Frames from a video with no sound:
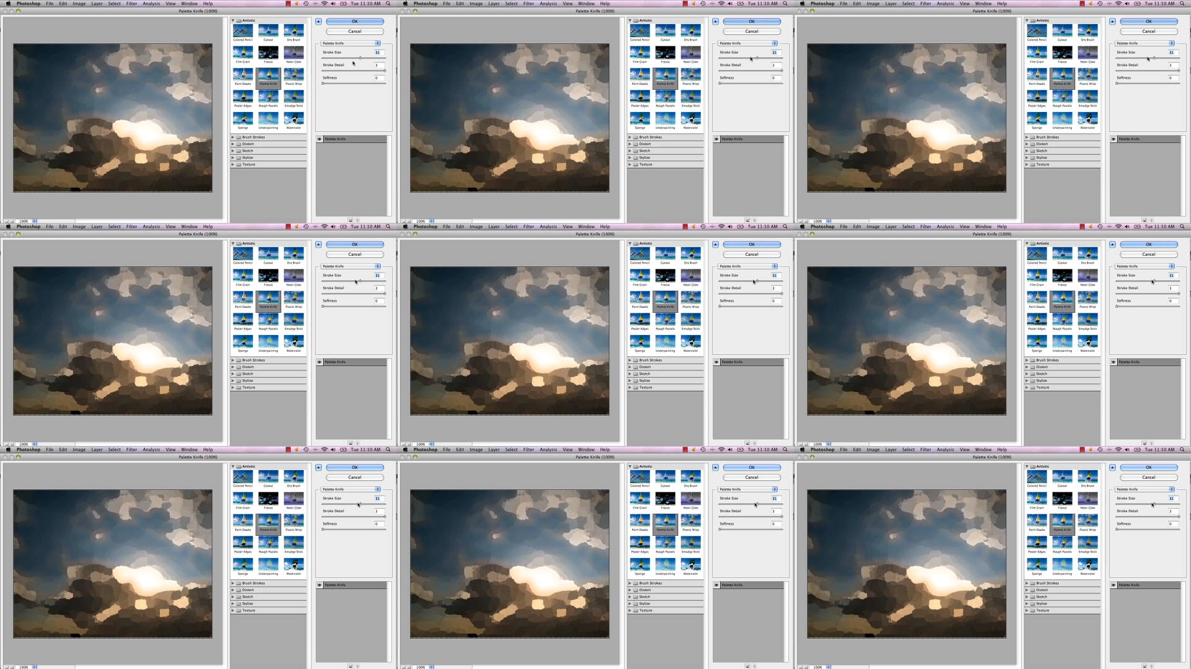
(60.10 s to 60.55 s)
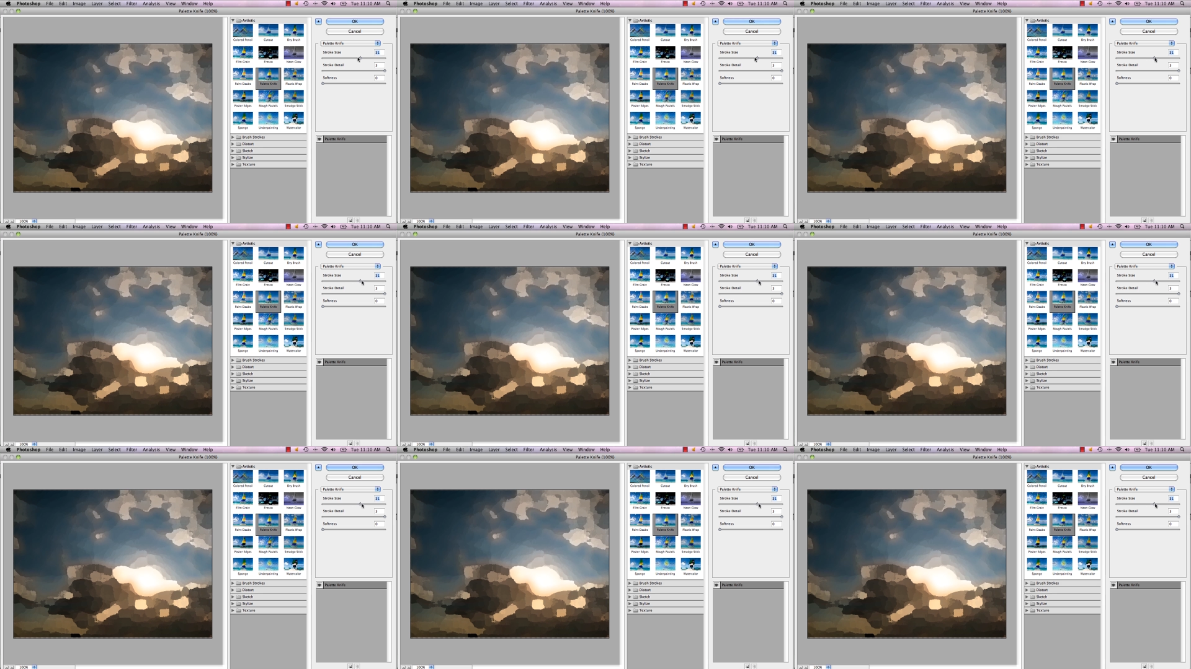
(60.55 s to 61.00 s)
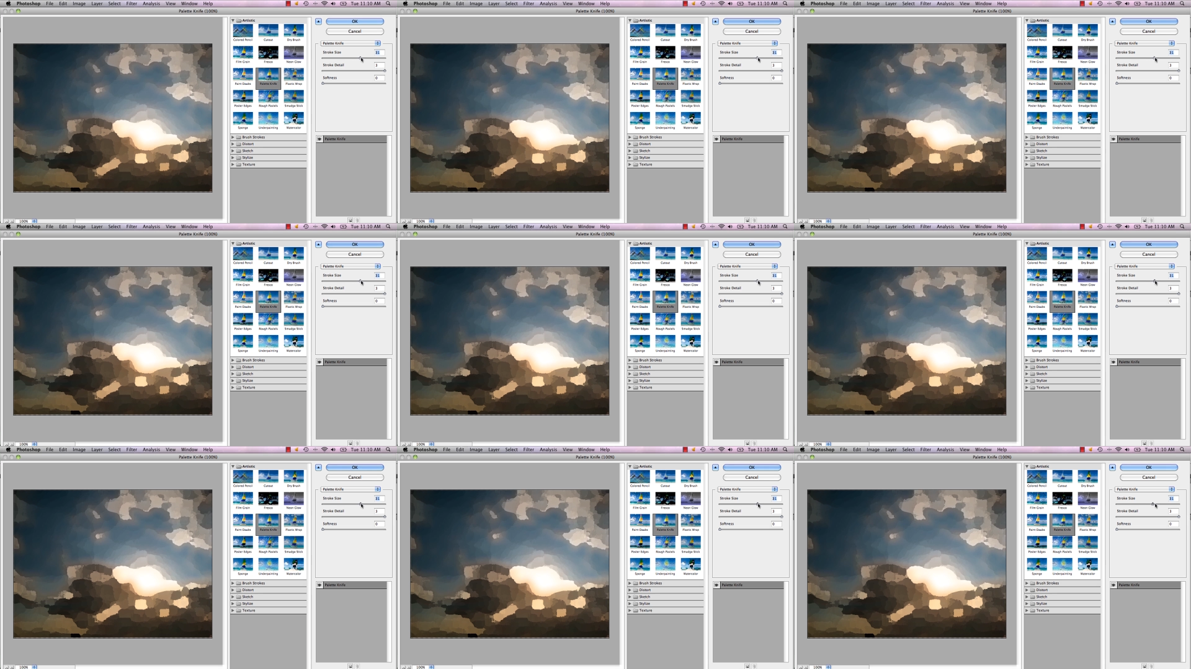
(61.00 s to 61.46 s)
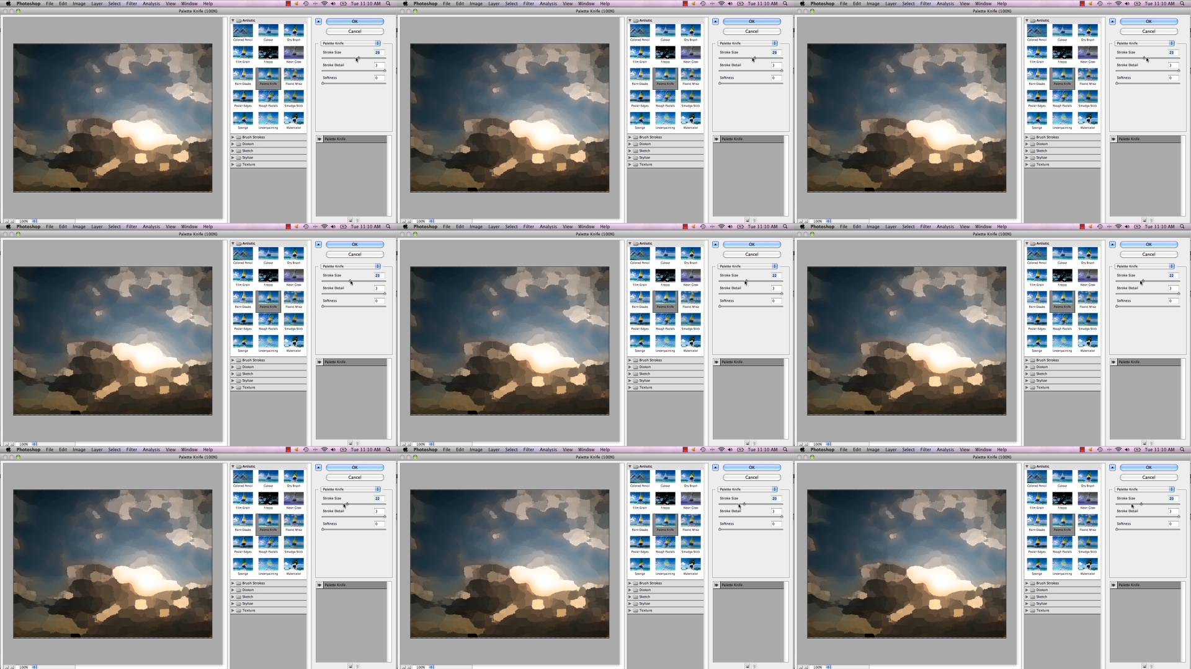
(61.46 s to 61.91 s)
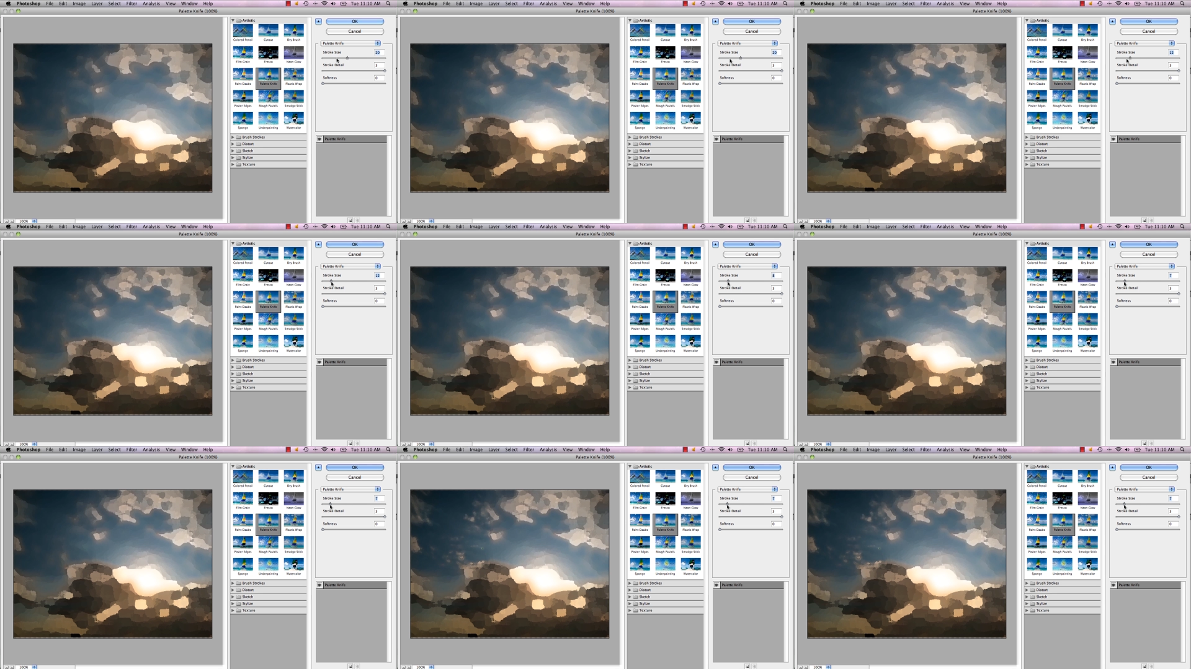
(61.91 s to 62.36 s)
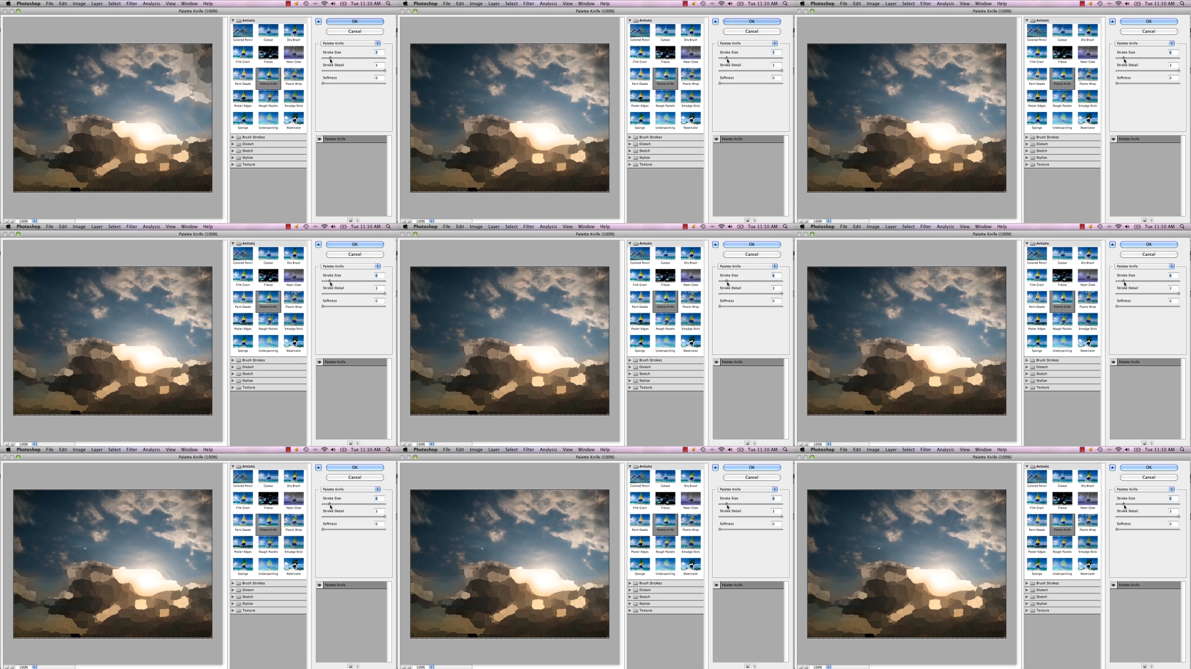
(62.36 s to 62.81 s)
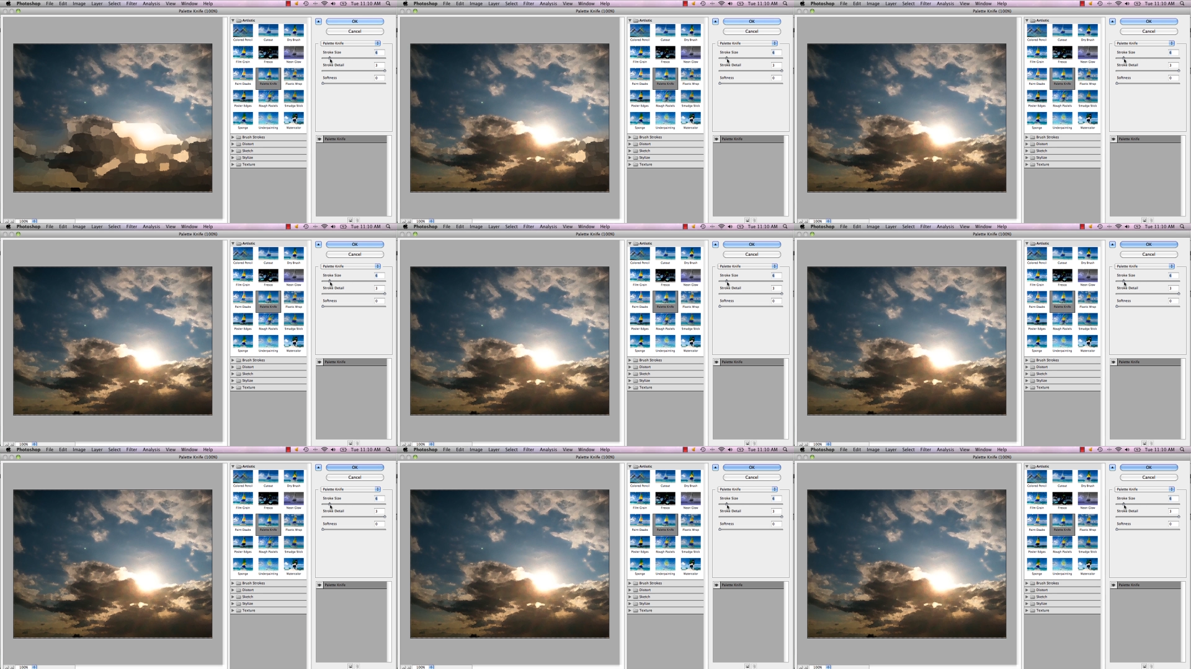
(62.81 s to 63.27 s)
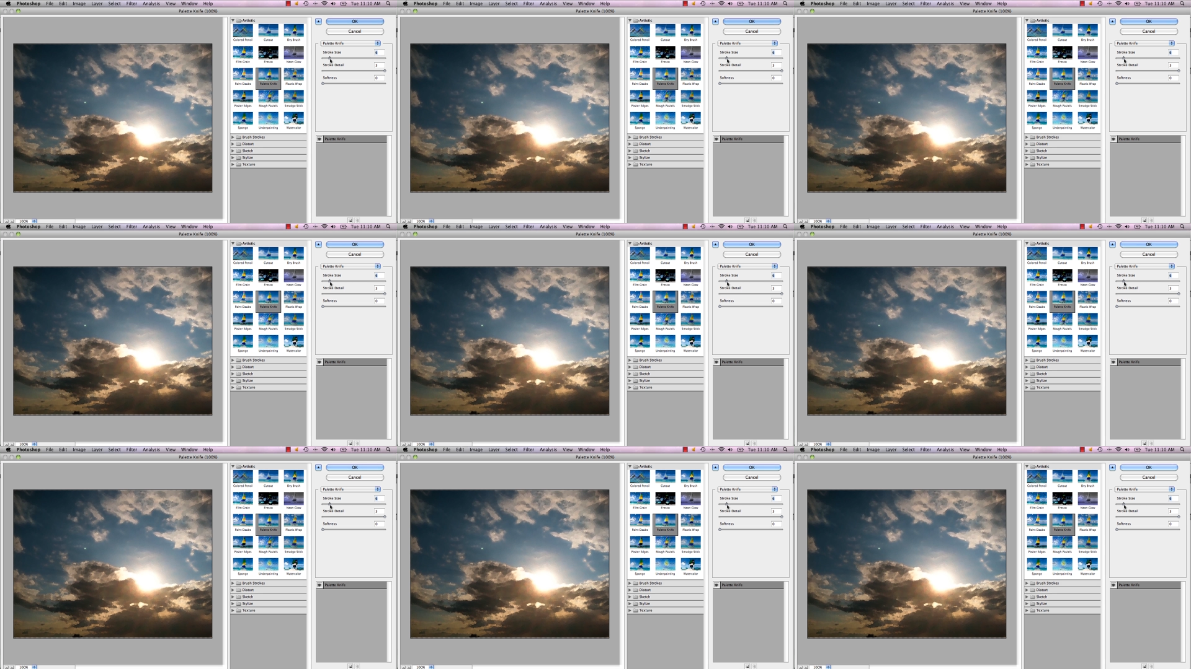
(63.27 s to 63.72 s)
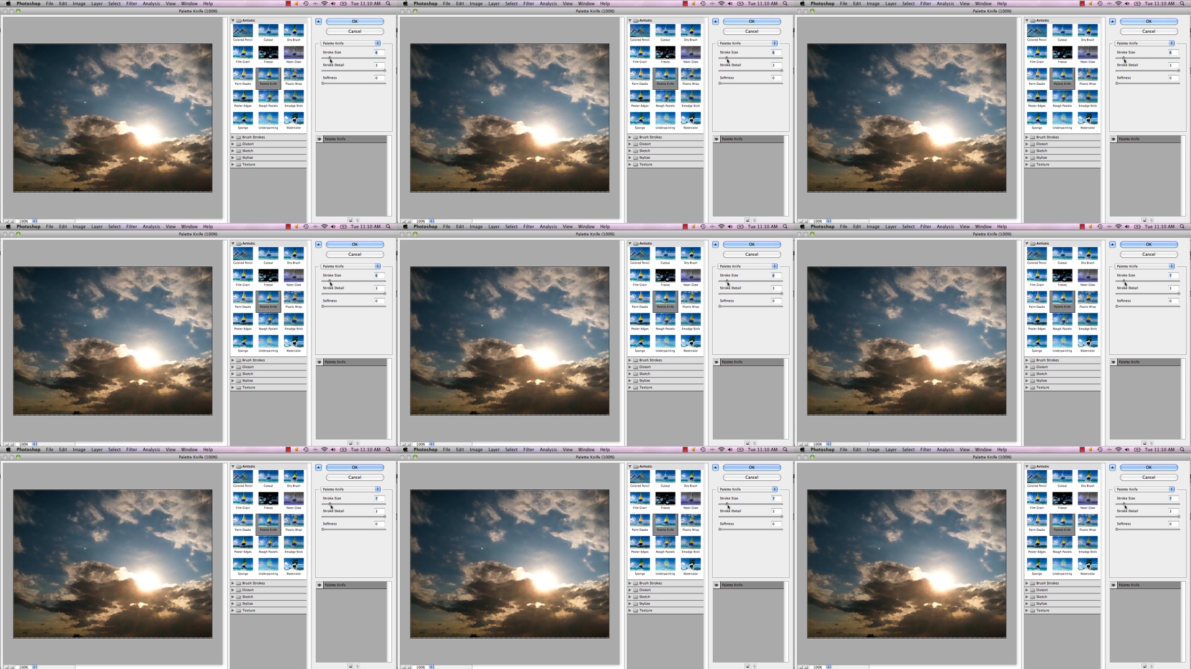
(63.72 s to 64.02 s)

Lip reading: (no speaker visible)